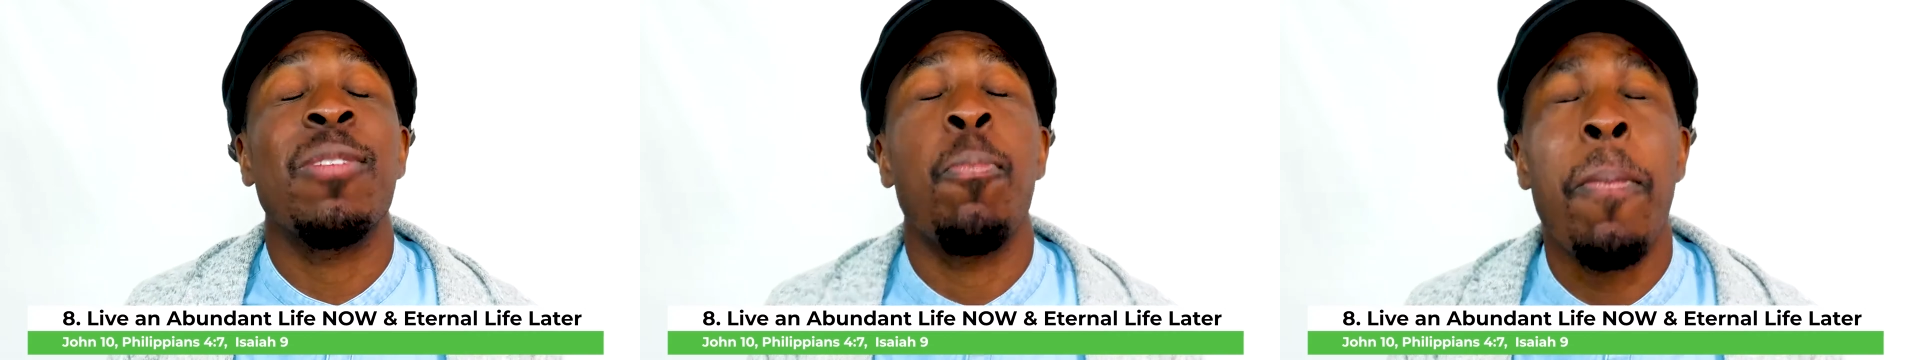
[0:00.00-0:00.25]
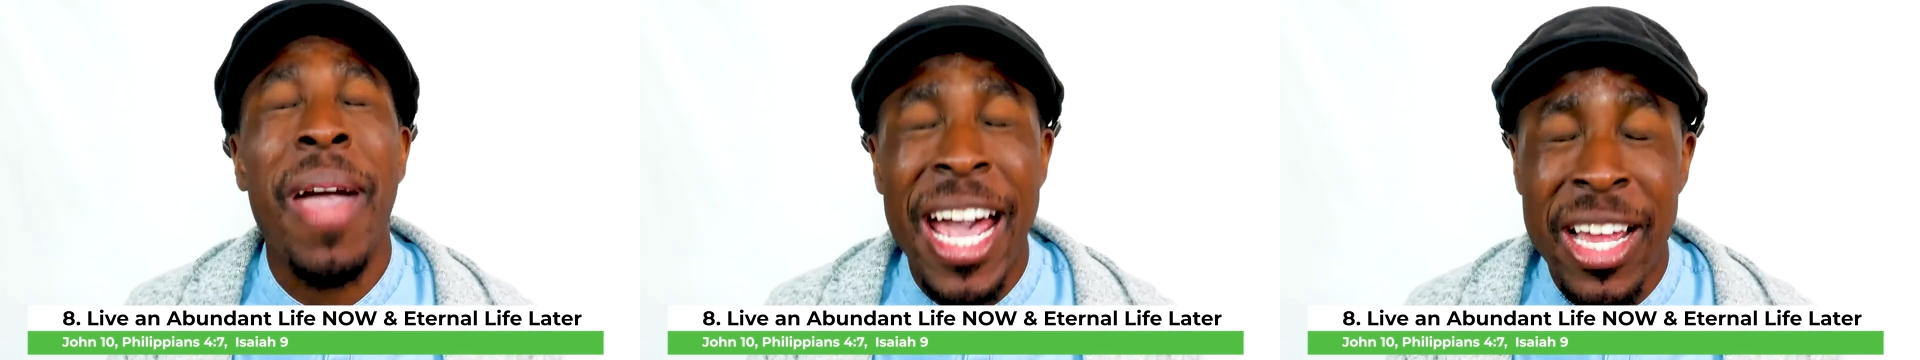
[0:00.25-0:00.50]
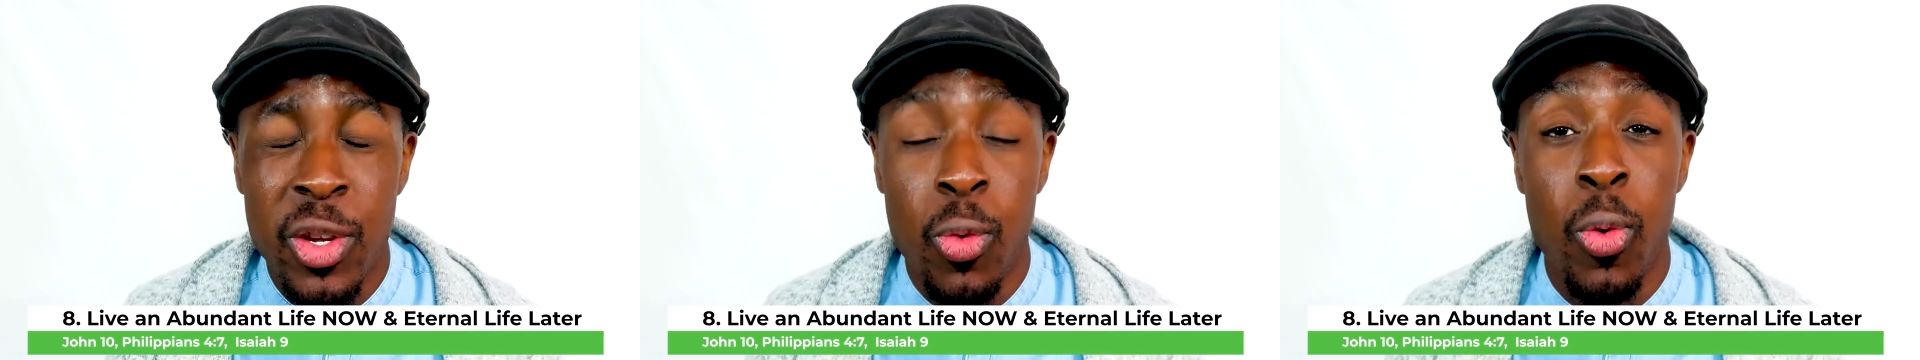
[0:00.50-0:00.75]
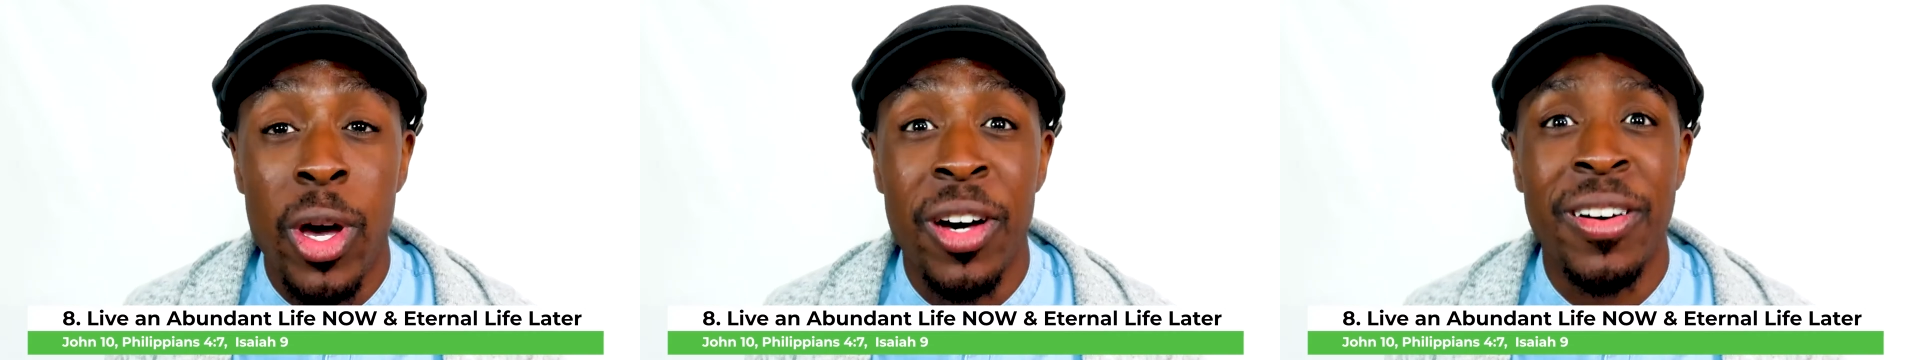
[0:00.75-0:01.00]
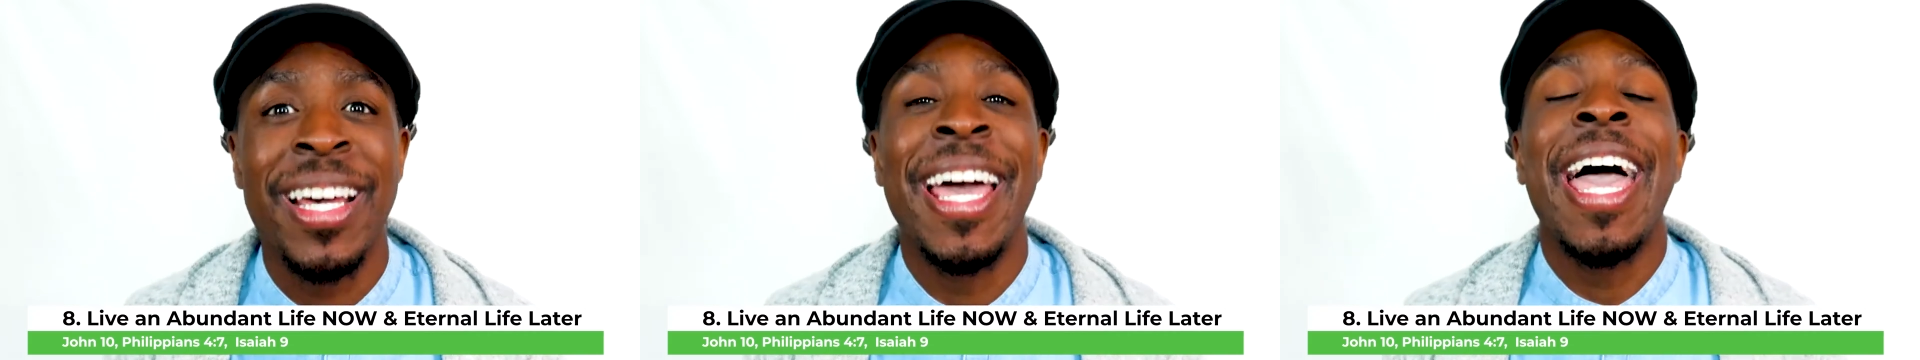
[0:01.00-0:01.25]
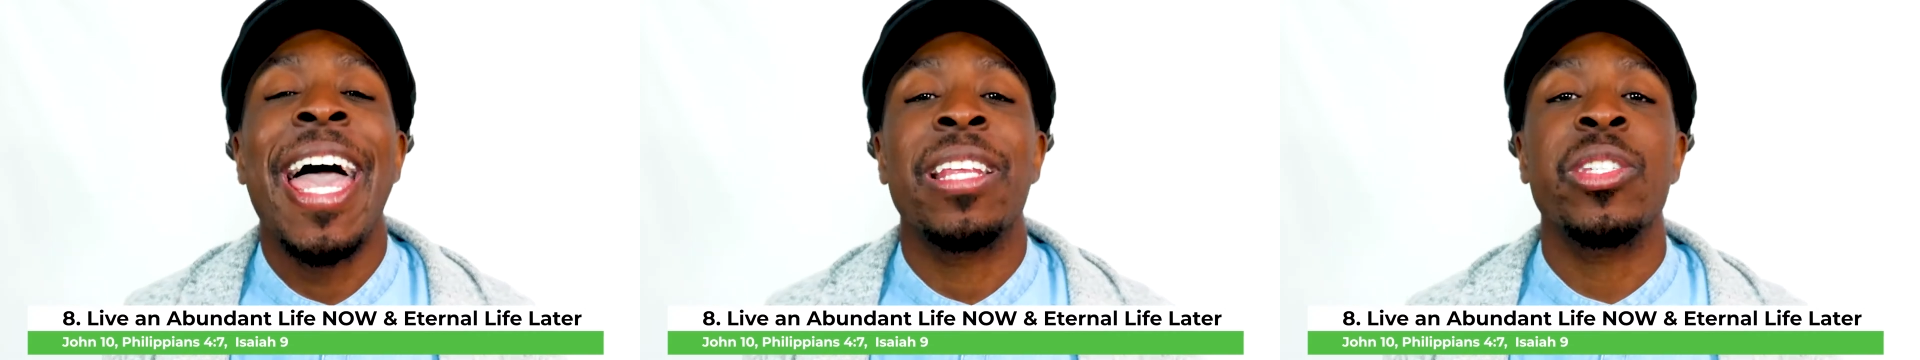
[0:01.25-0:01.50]
Emmanuel.
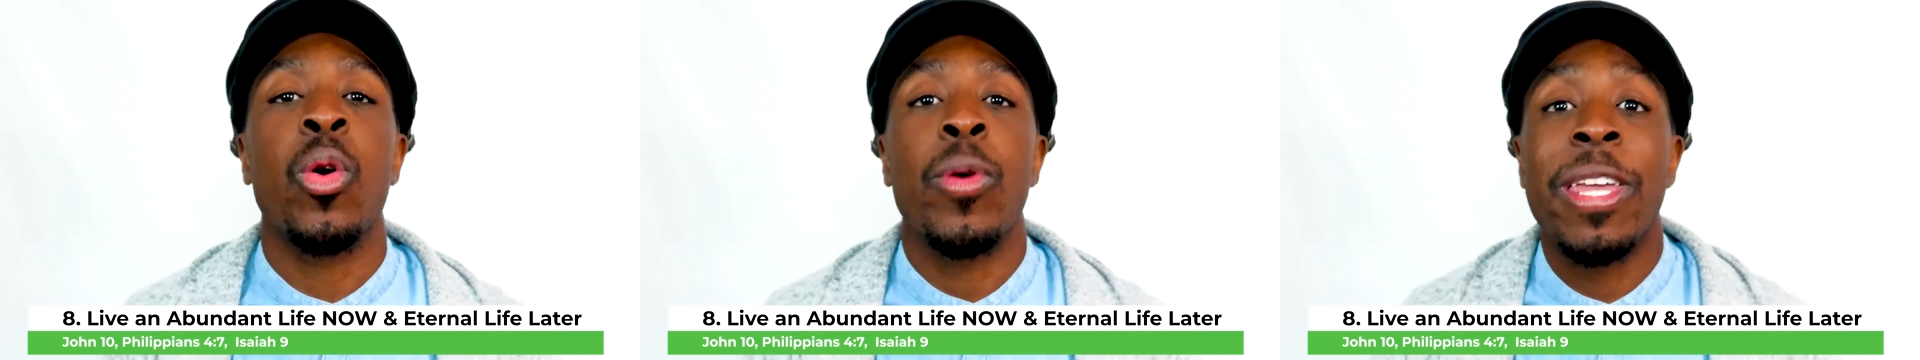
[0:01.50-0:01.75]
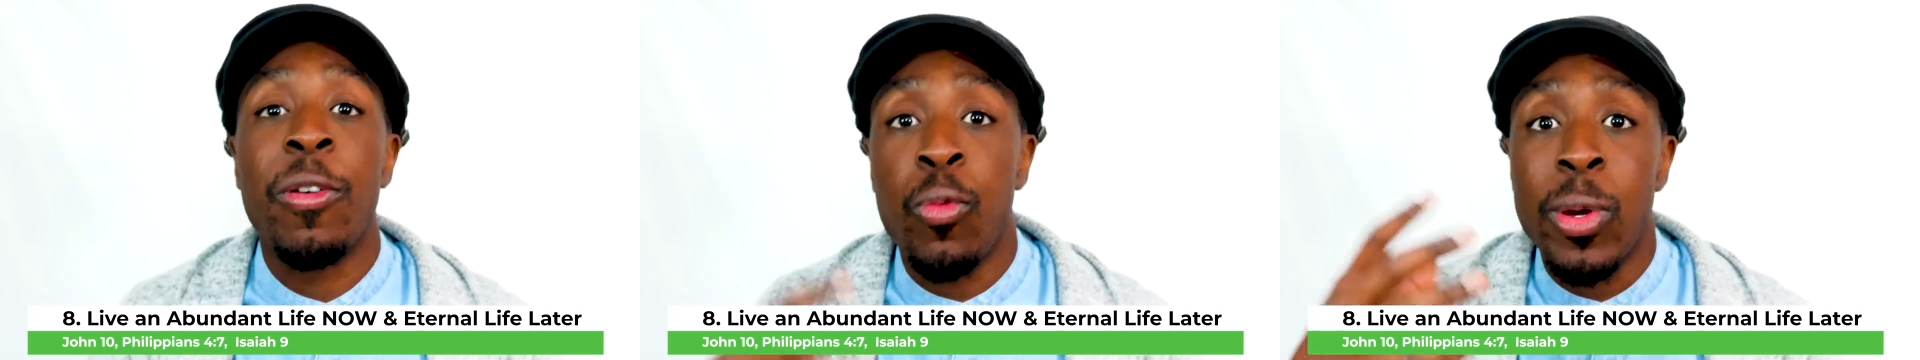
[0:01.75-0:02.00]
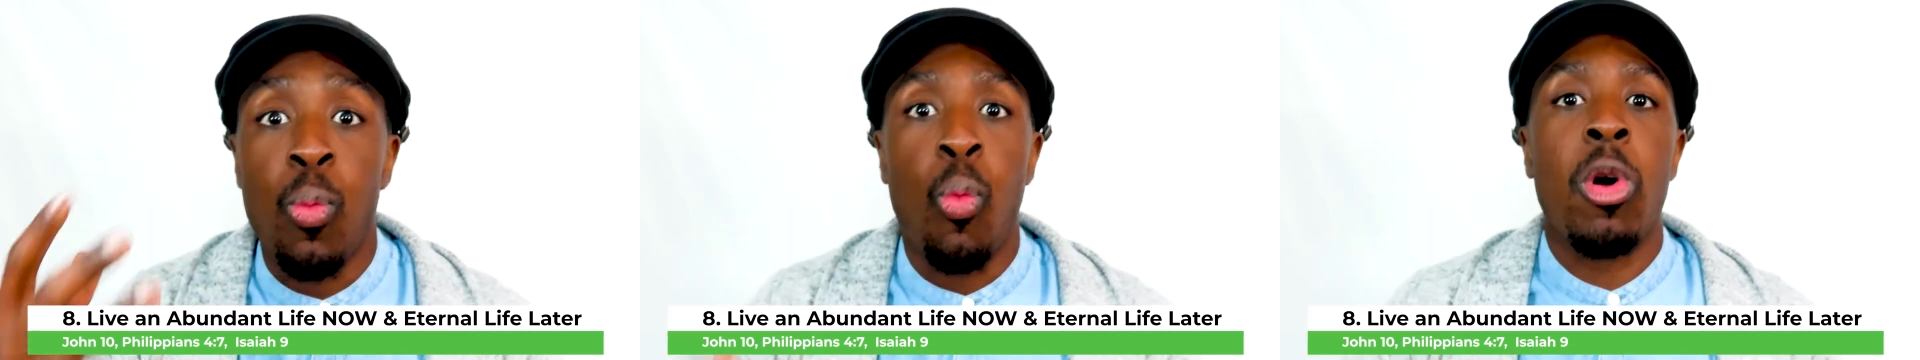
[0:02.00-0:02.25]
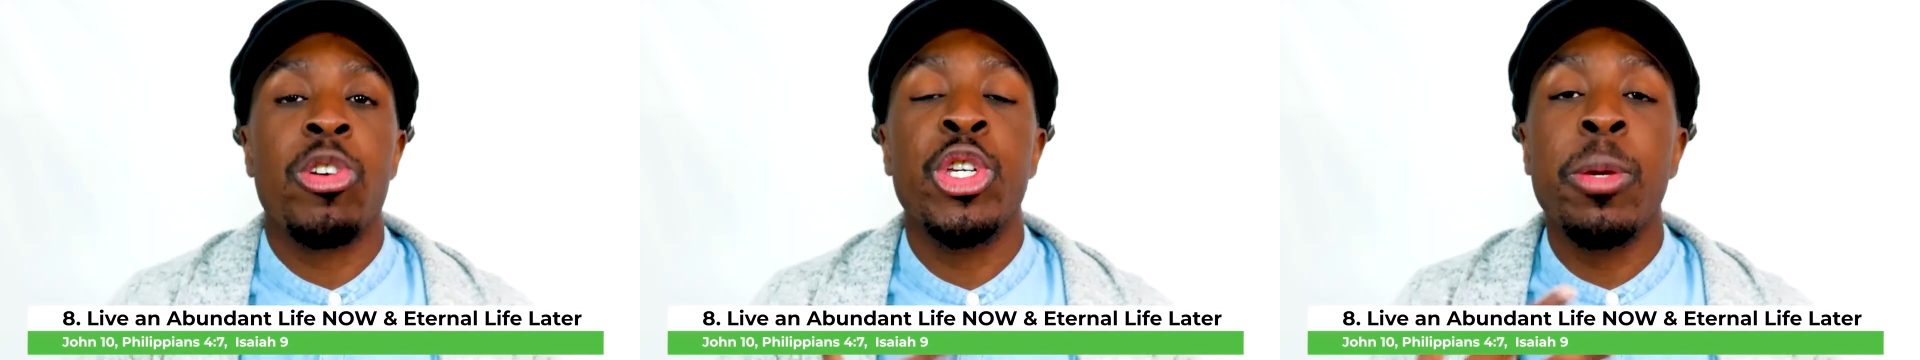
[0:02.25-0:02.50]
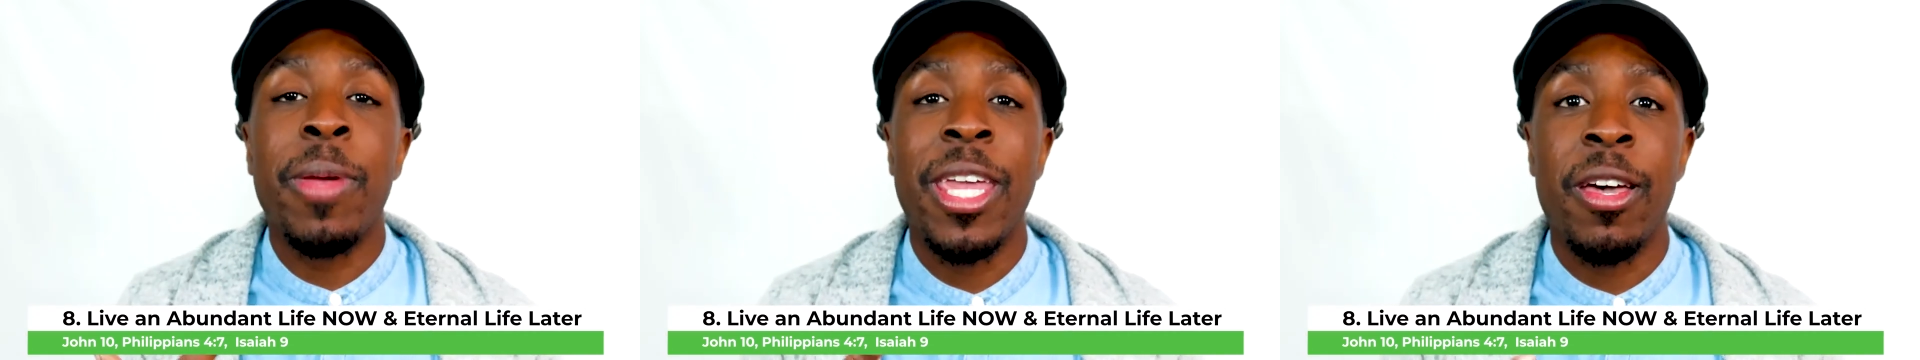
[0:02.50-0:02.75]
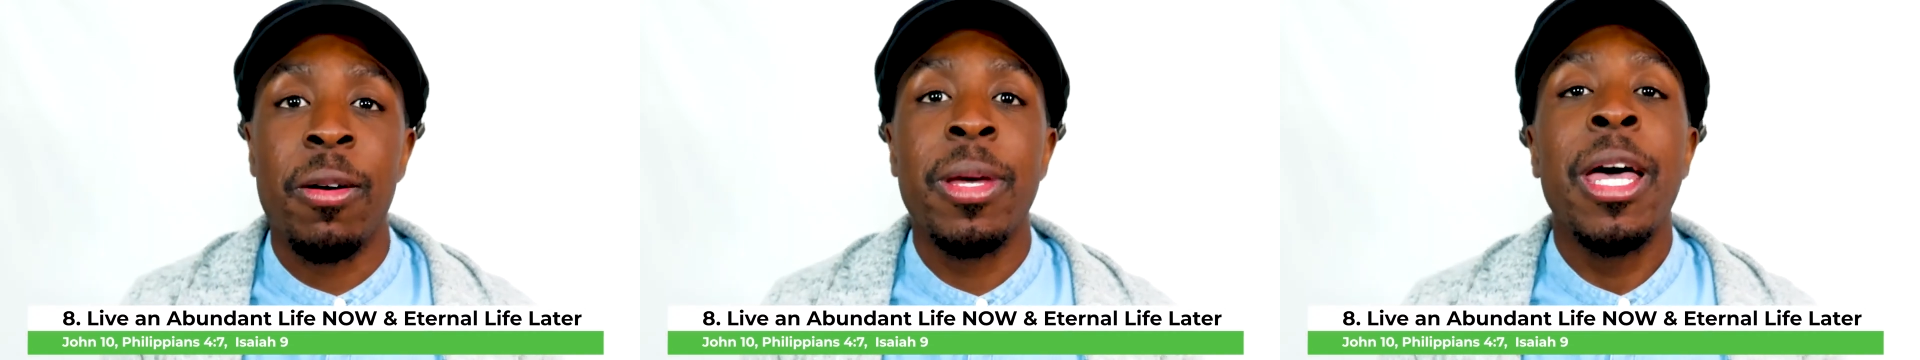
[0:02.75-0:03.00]
And so if we worship
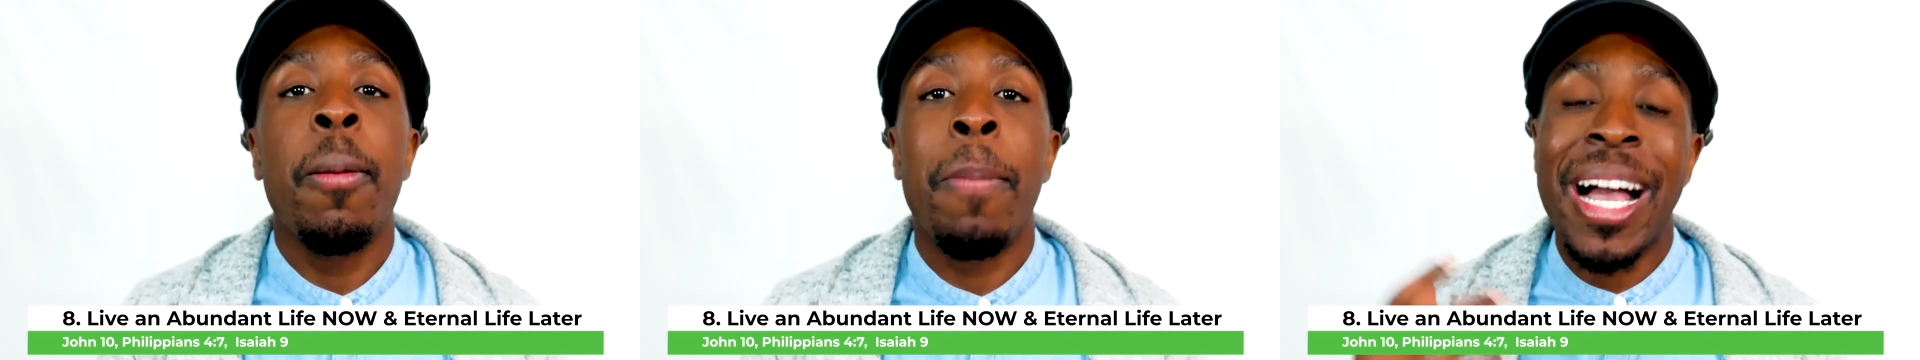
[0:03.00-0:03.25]
Him